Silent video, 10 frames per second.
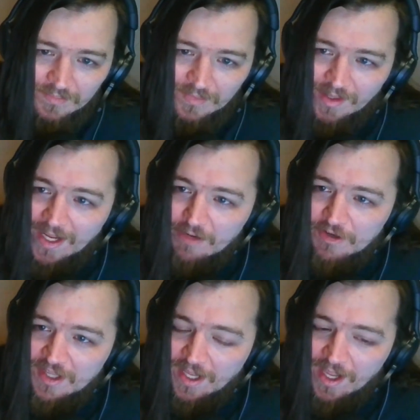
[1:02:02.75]
later in
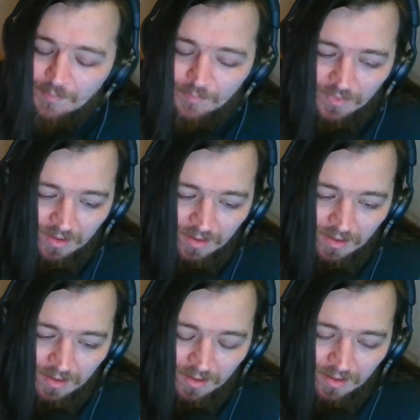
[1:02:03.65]
the game,
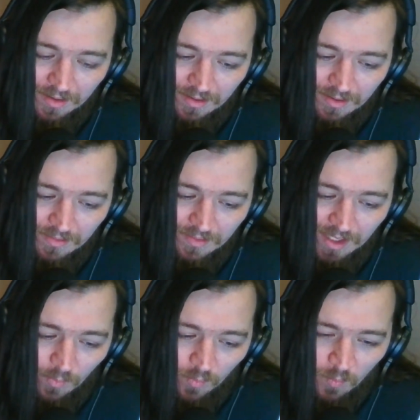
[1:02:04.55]

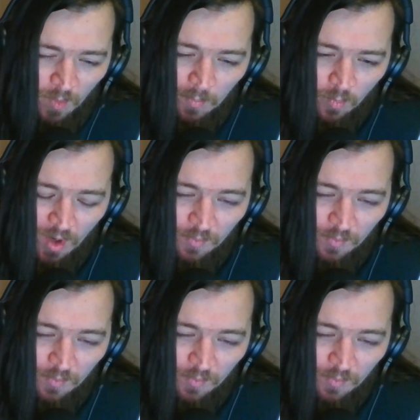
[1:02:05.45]
like when